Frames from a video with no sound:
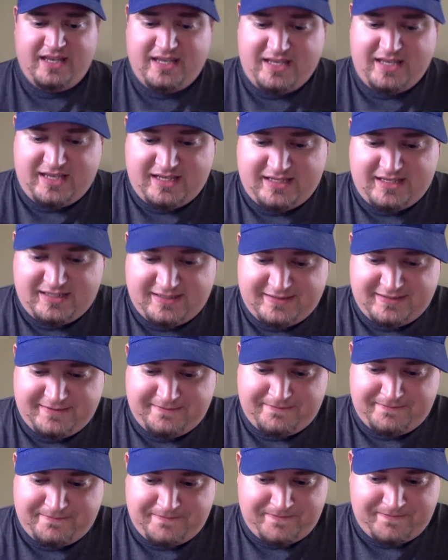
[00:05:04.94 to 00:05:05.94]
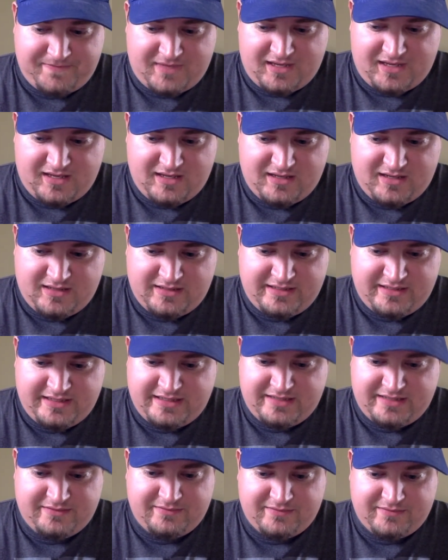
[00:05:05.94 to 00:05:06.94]
And,
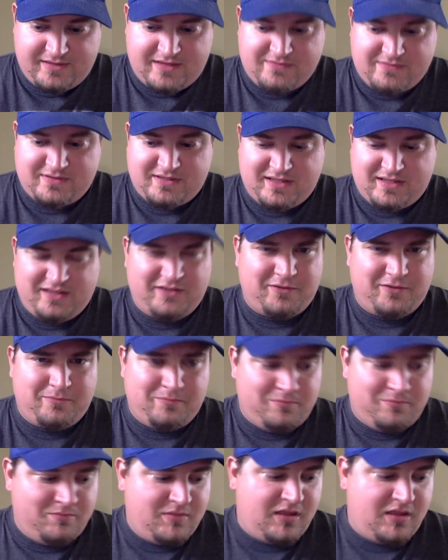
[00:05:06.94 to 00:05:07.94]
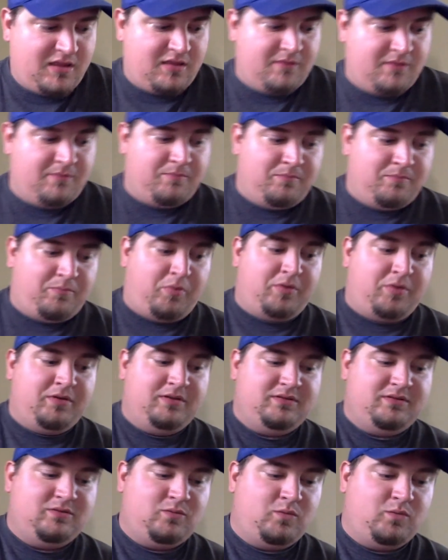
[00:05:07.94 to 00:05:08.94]
again, that was a little
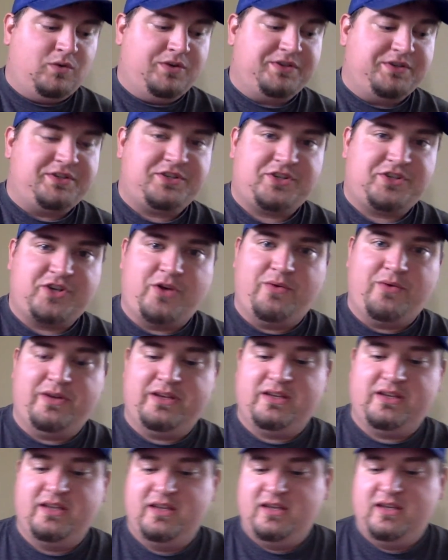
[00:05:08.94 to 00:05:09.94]
worst showing.